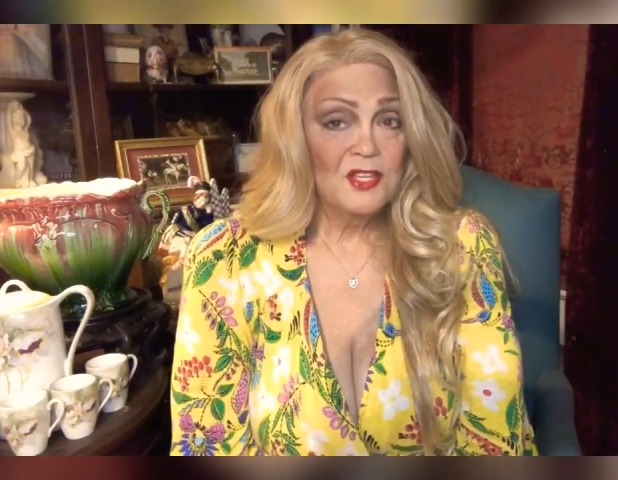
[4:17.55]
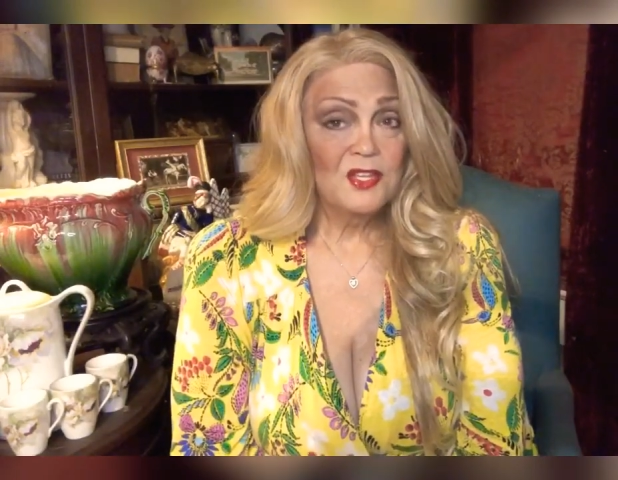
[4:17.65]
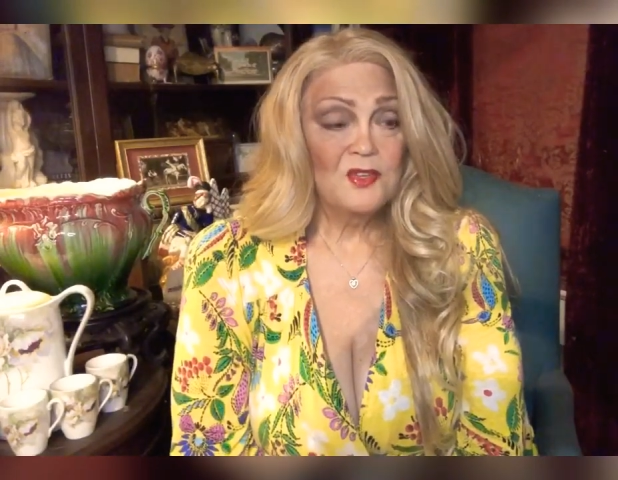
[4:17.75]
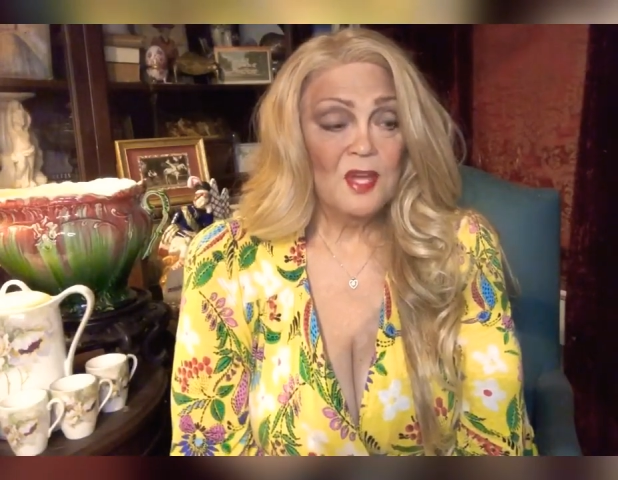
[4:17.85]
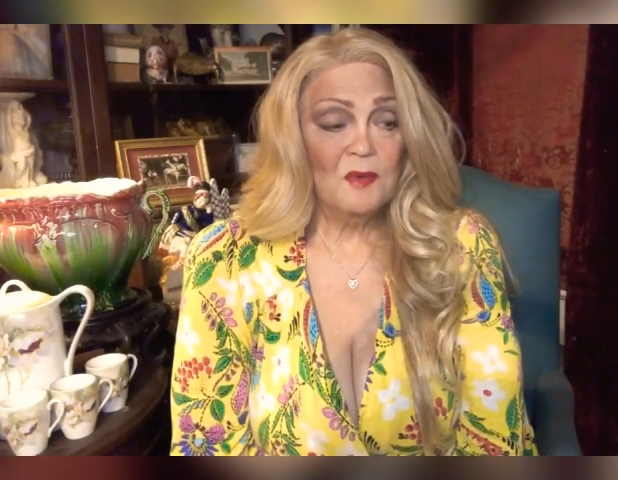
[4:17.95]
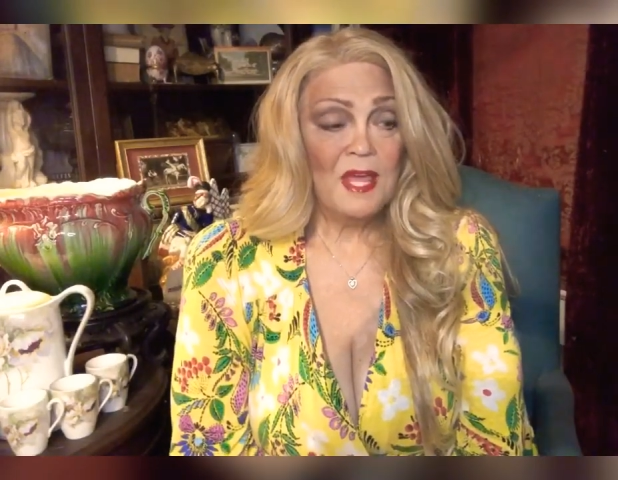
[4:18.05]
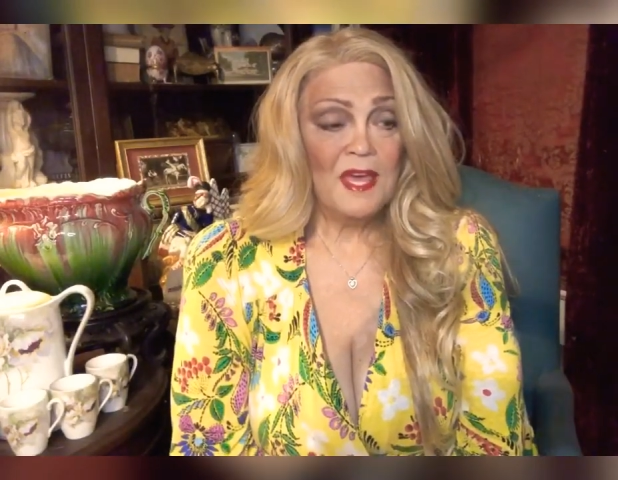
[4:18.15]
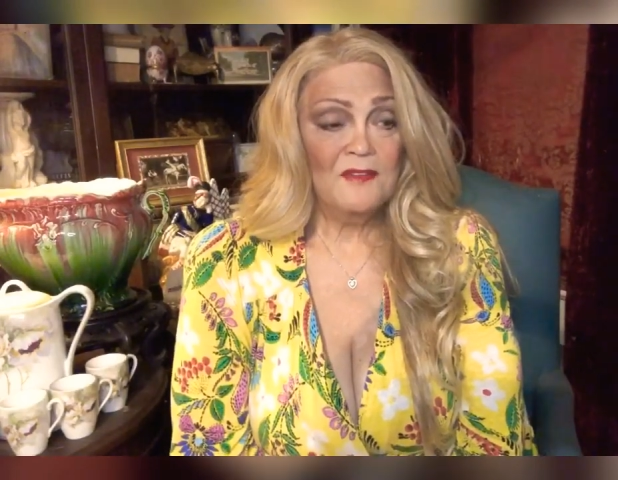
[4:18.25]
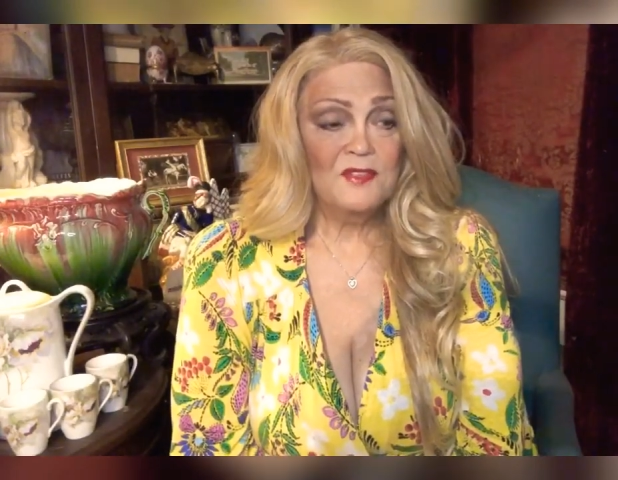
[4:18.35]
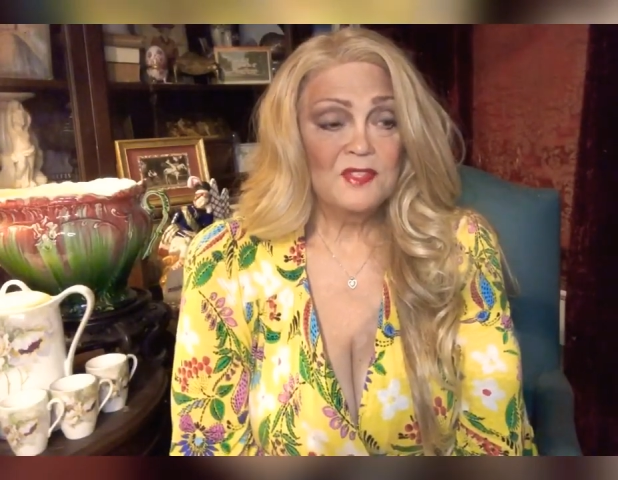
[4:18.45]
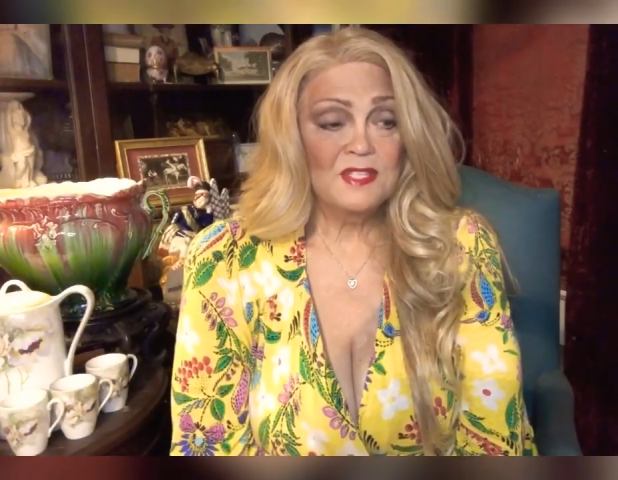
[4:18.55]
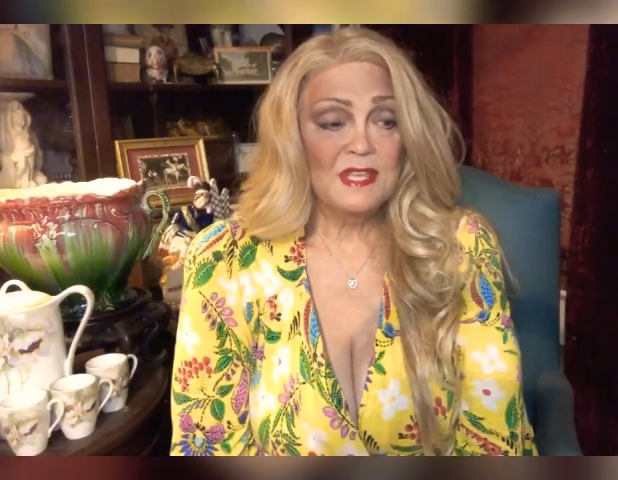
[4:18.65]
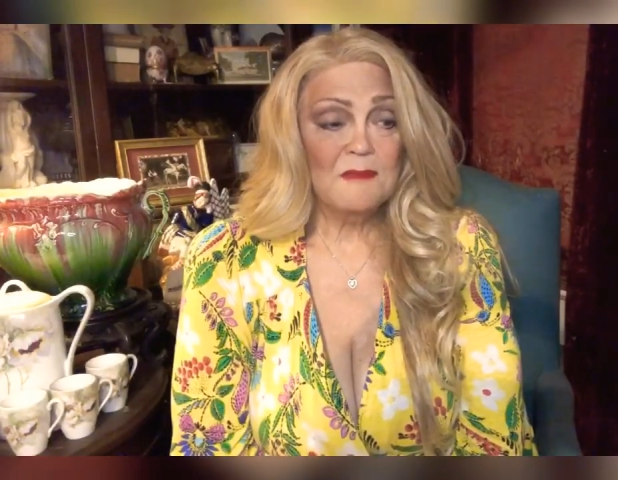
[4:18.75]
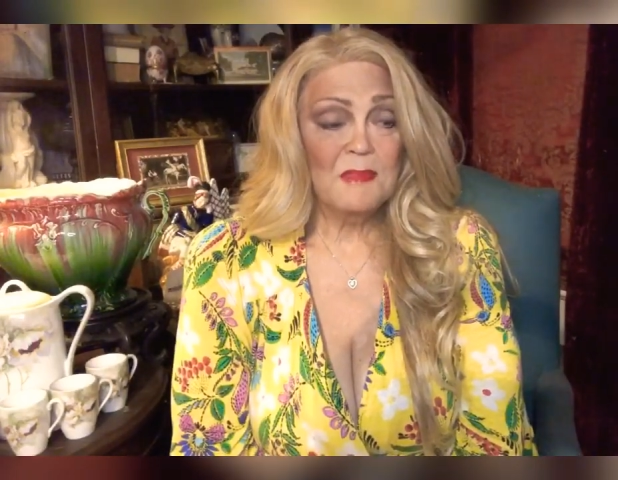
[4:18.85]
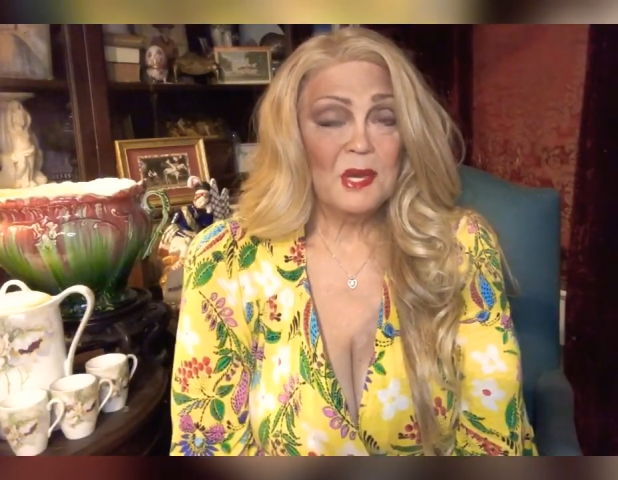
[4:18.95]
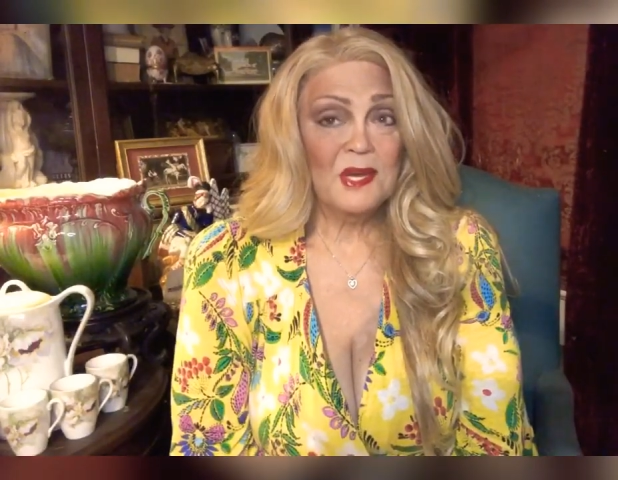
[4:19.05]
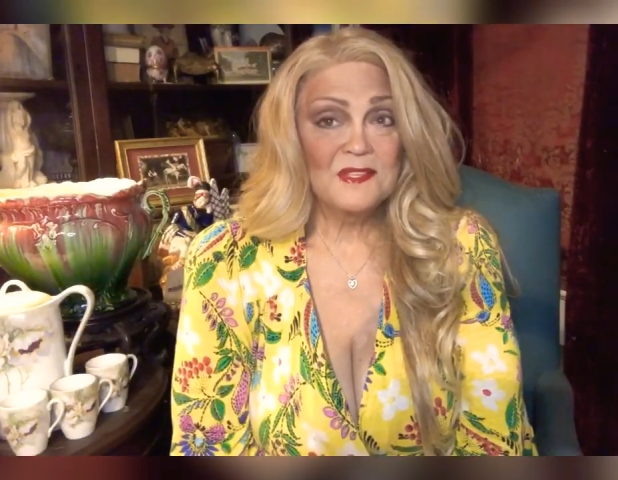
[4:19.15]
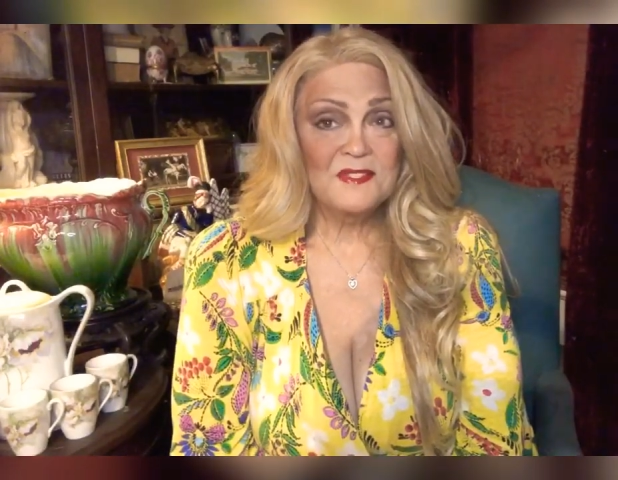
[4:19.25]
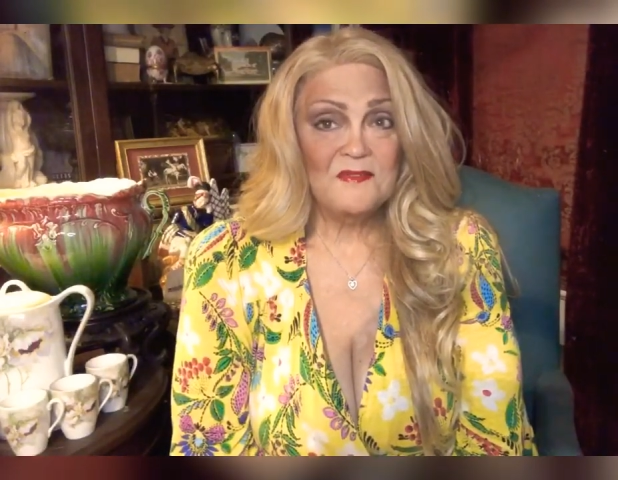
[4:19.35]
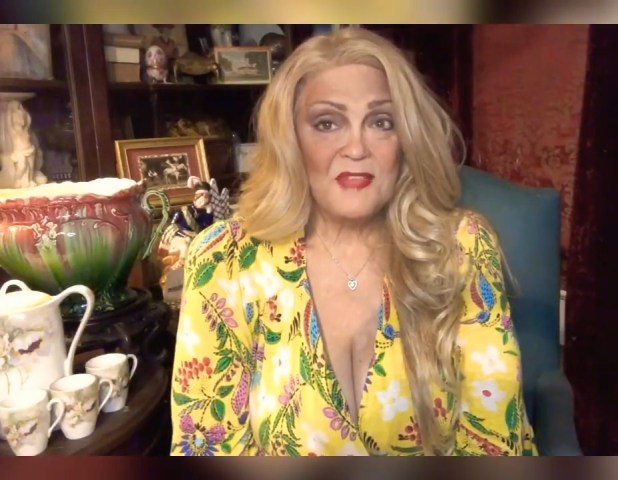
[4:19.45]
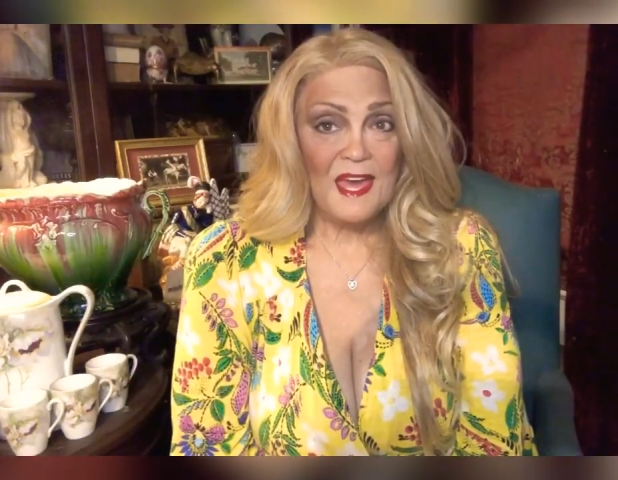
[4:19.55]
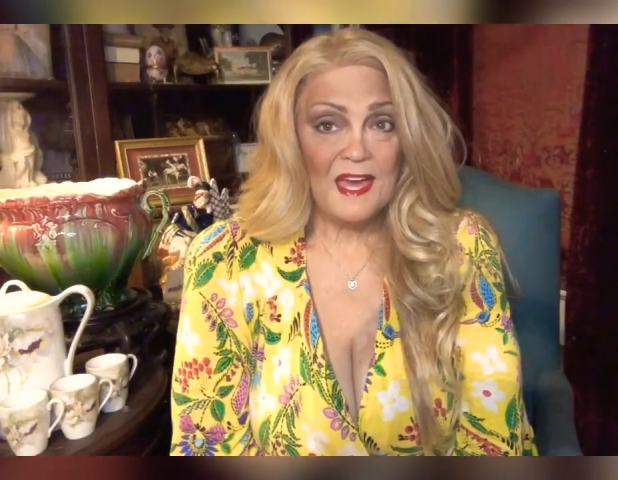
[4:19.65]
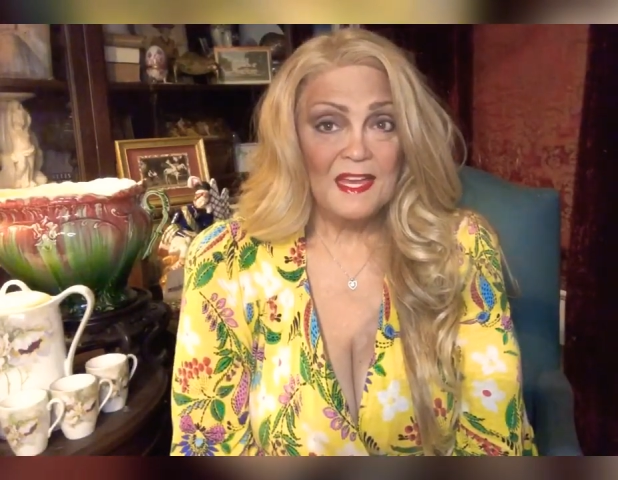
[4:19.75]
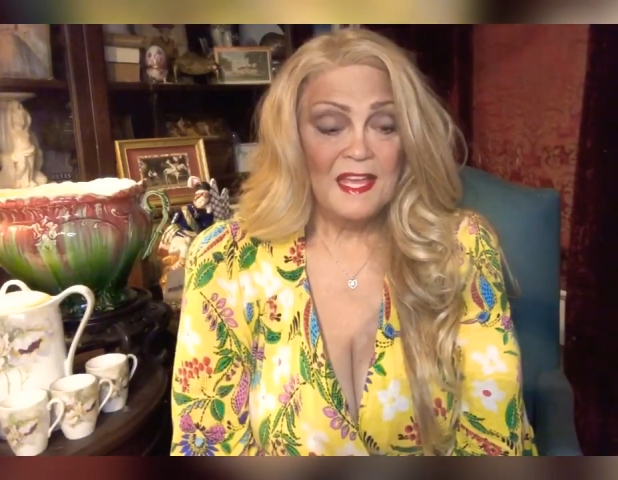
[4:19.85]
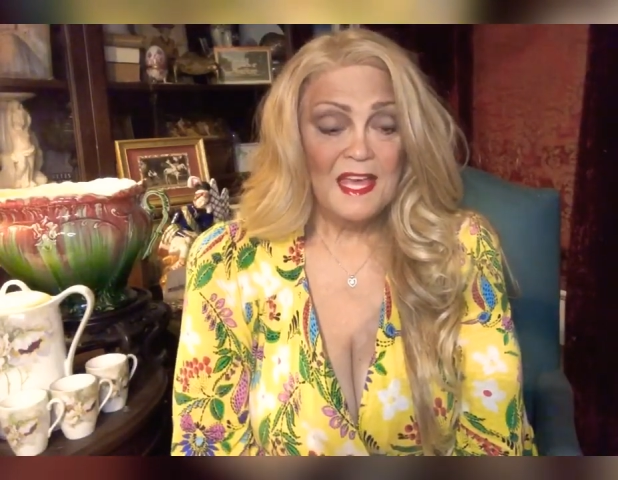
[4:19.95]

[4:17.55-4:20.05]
You don't have to say, because of that,